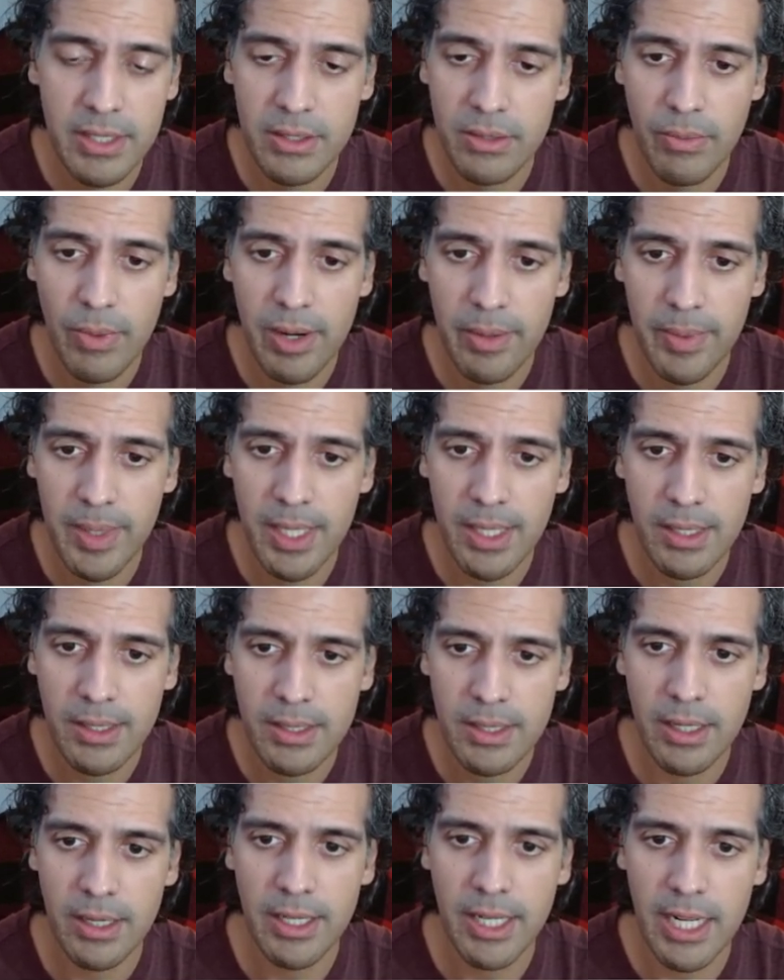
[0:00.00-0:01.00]
where we
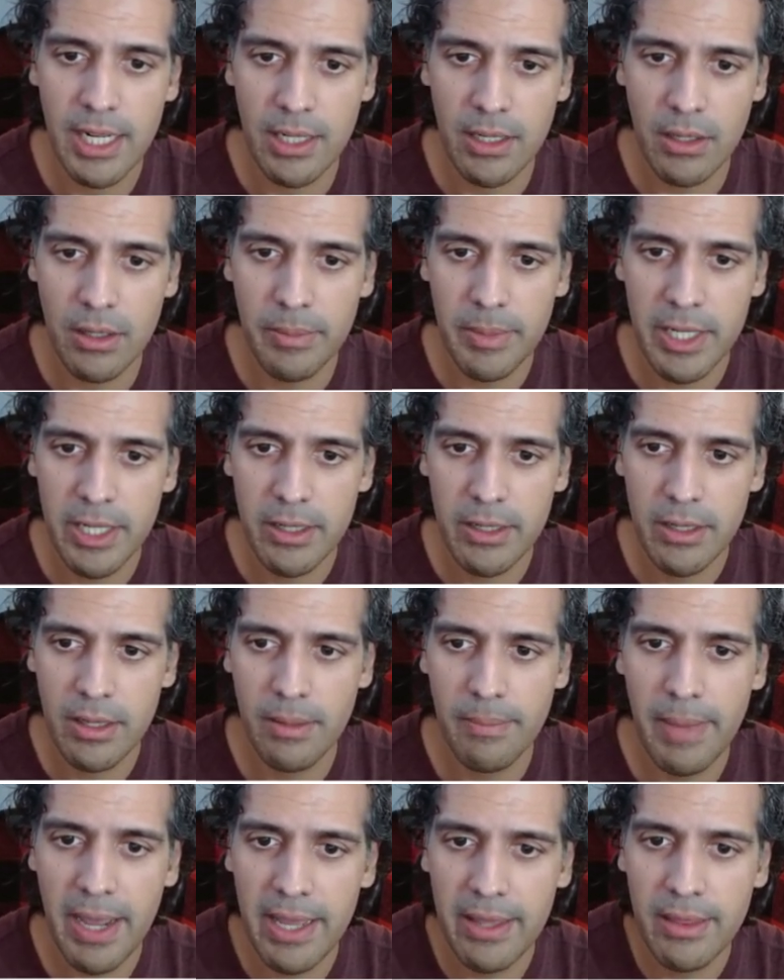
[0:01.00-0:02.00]
start to get a little bit into the
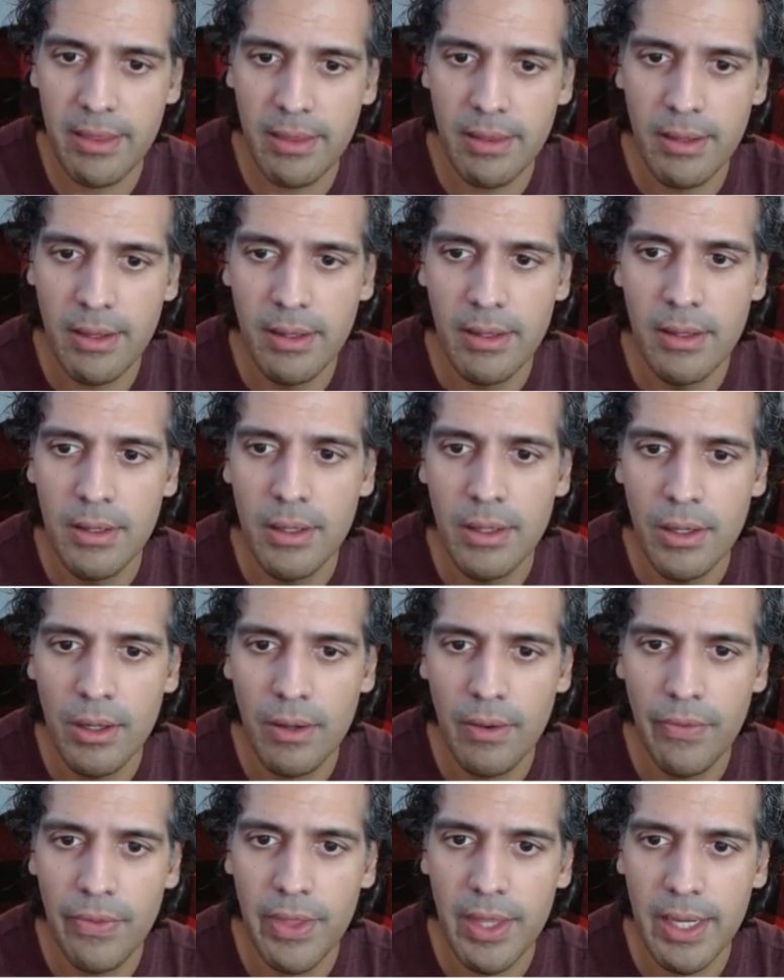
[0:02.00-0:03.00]
math
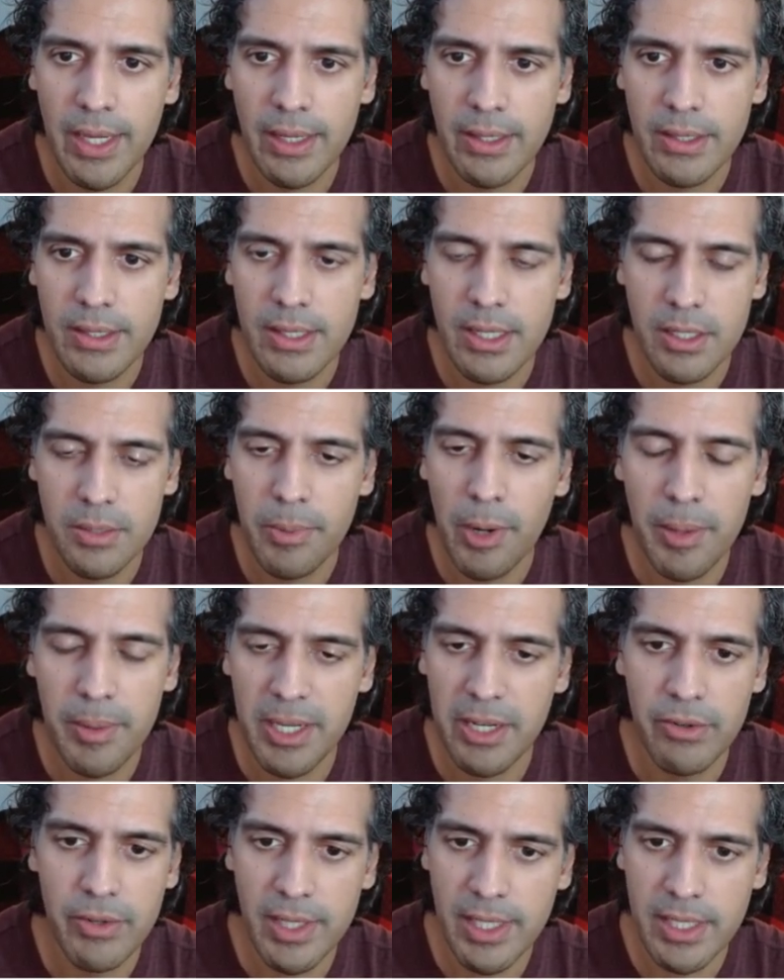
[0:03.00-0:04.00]
of things. There's
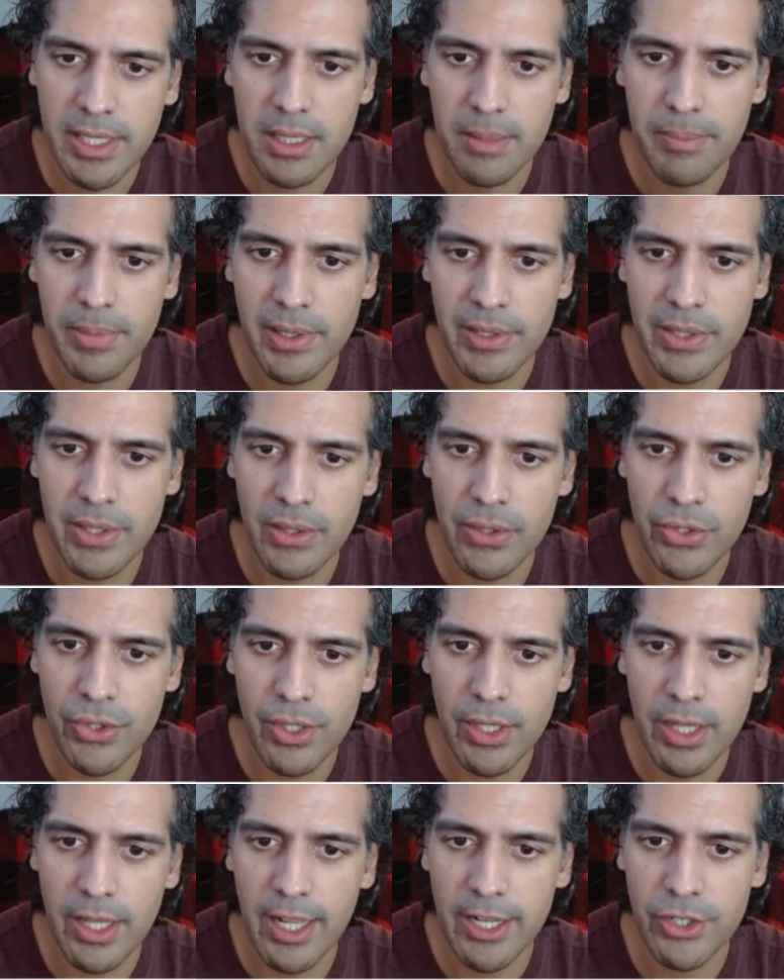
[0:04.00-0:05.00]
probably a really simple
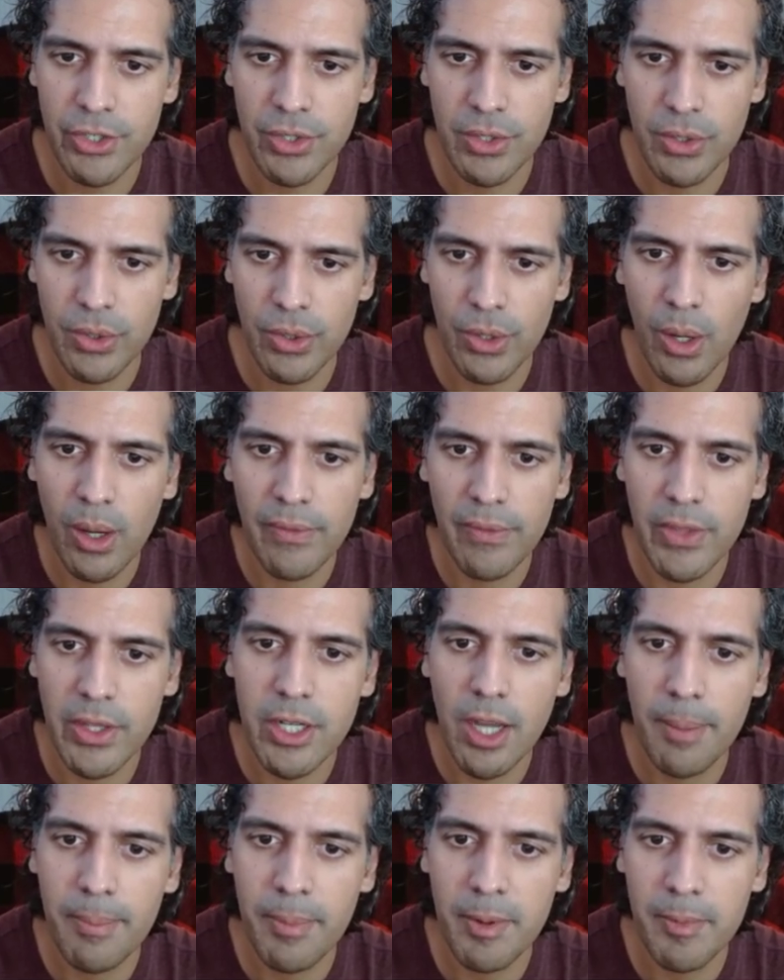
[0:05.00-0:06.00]
solution that I just don't know off the
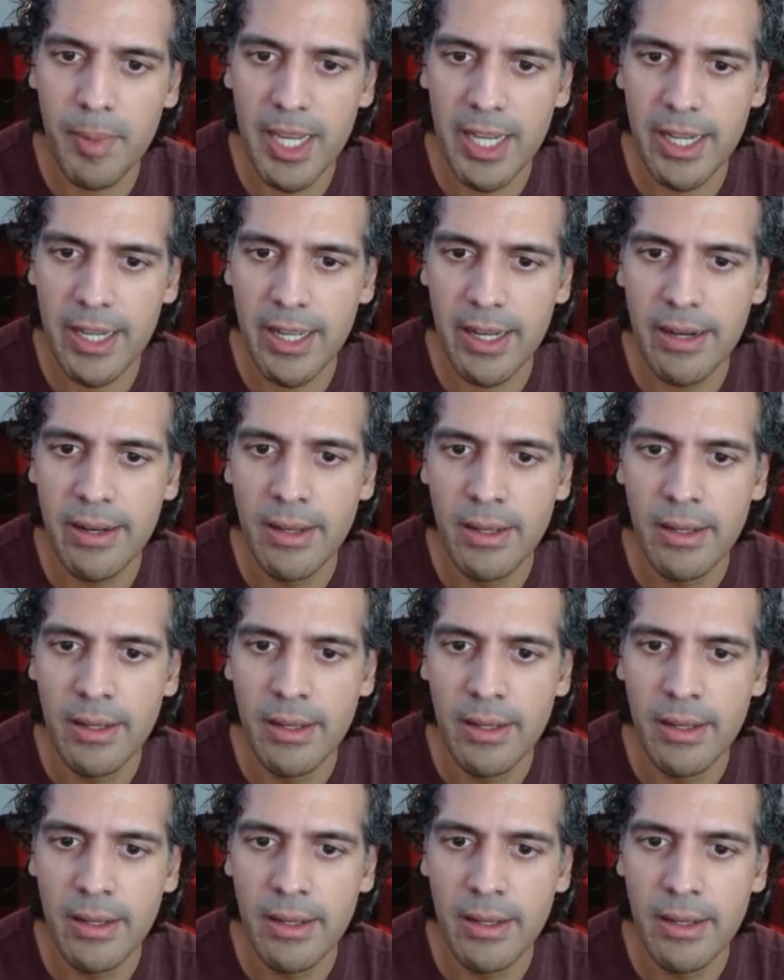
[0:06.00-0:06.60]
top of my head.